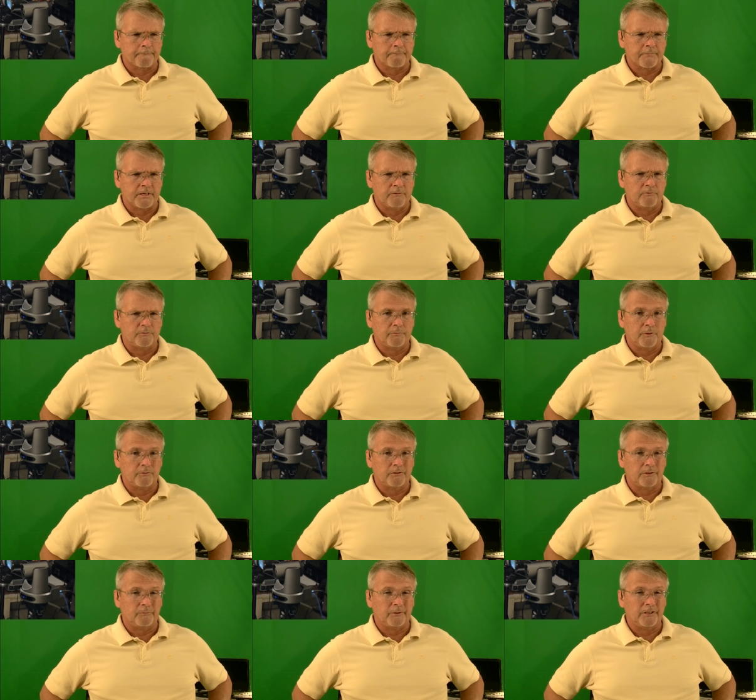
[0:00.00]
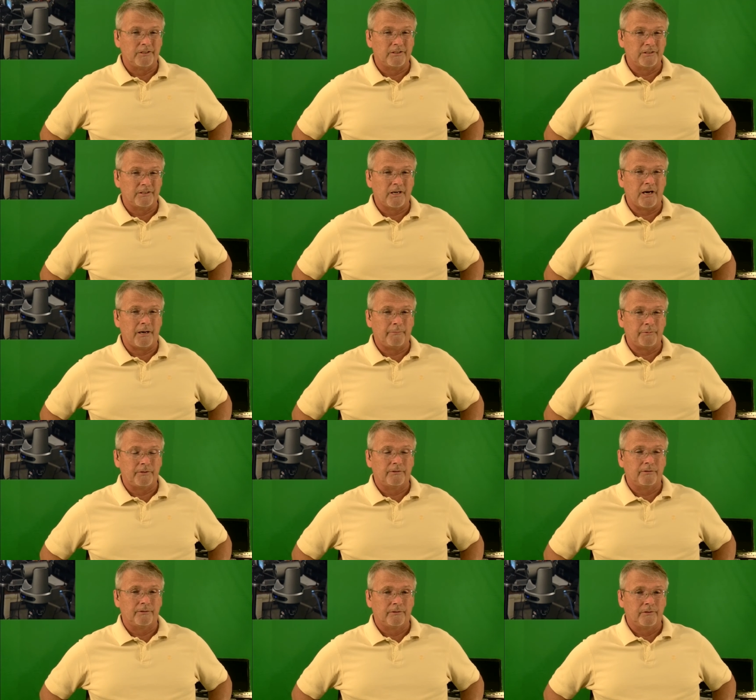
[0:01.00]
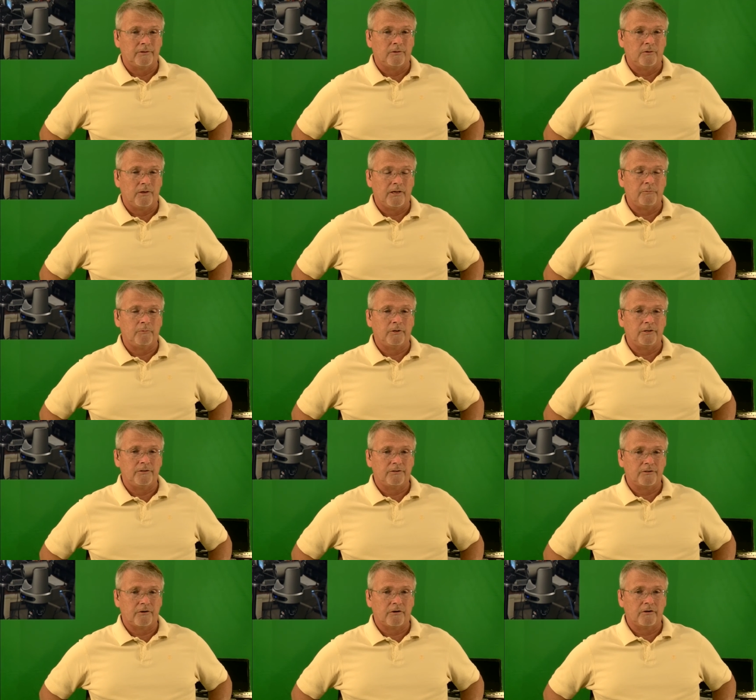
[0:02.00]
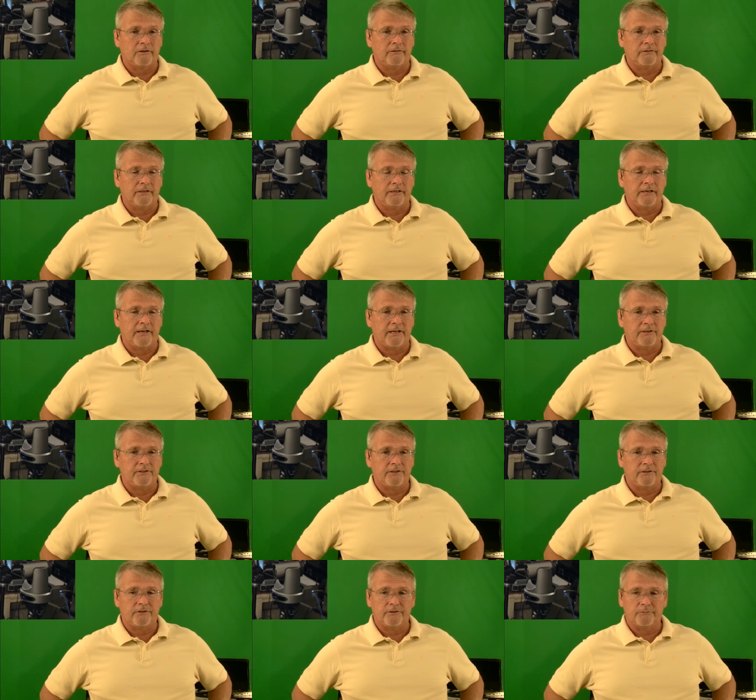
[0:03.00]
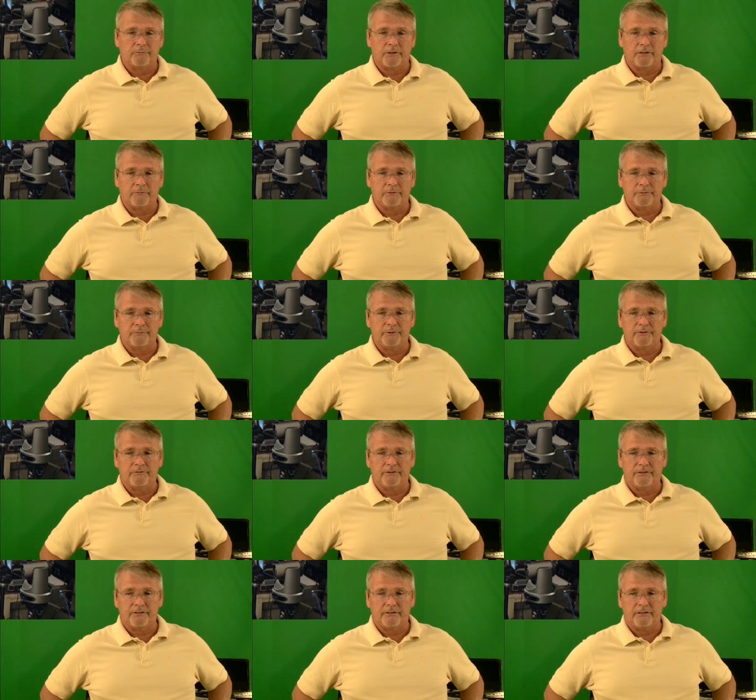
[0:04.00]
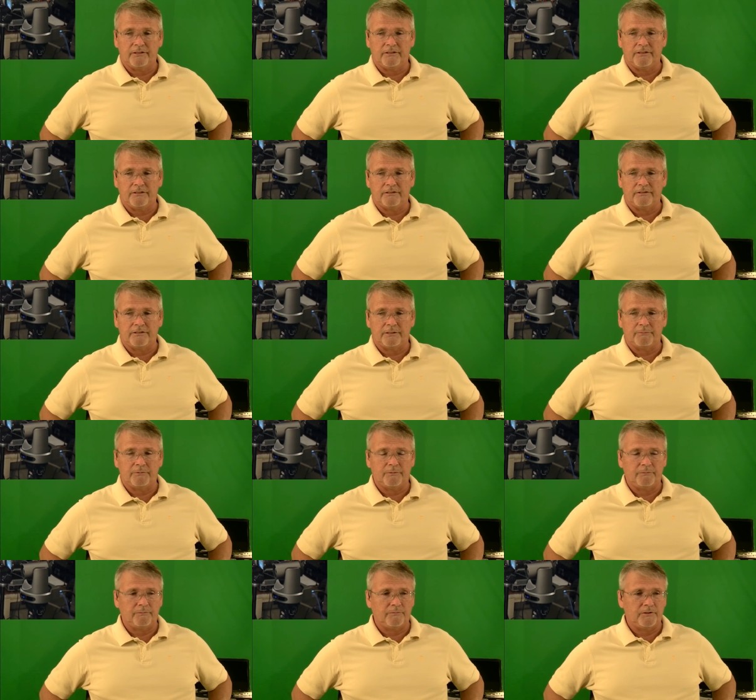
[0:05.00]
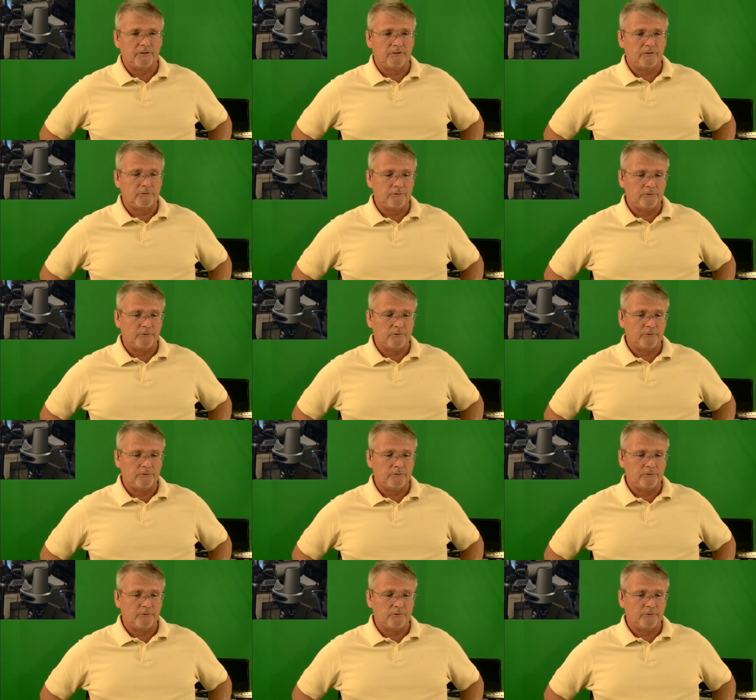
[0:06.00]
it was mostly when it stopped and when it started that it had jitters while it was moving. It didn't seem to do too